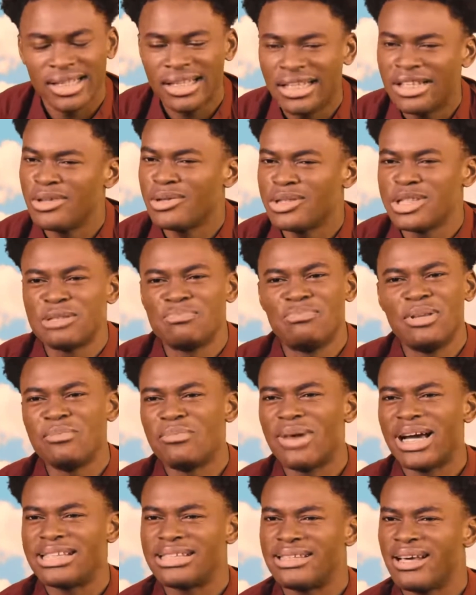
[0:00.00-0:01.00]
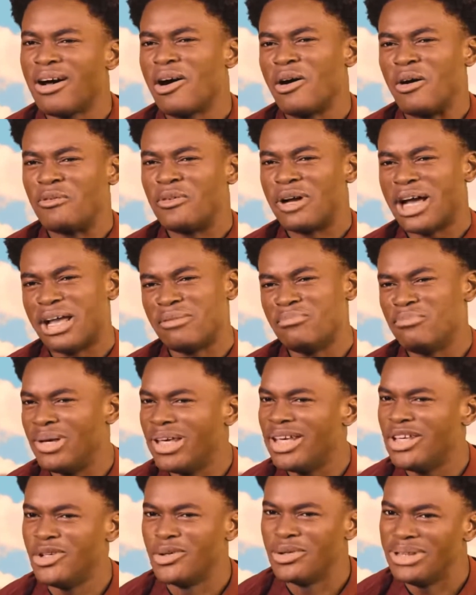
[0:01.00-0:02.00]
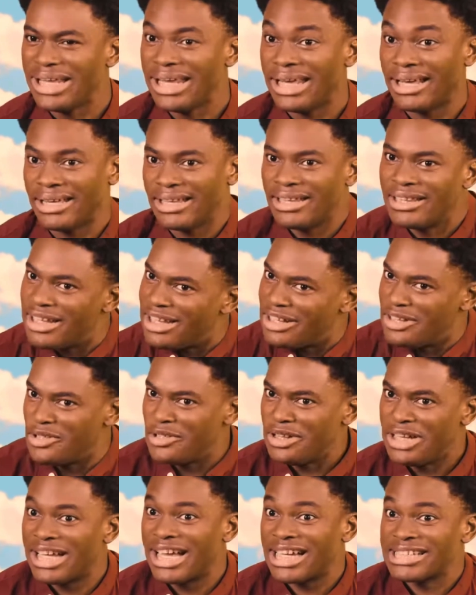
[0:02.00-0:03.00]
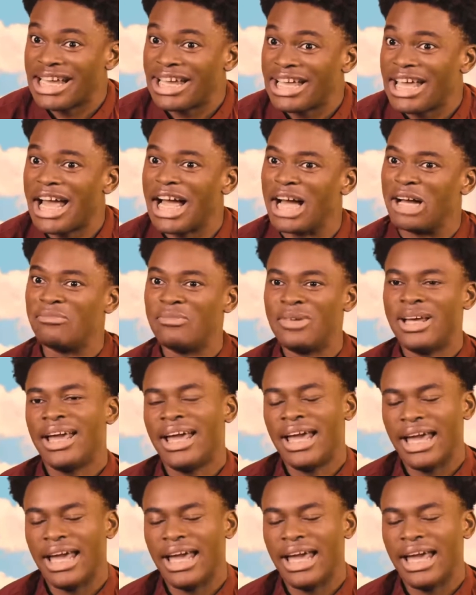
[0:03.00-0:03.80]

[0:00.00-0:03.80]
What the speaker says: you know, just being myself and being unique as I am,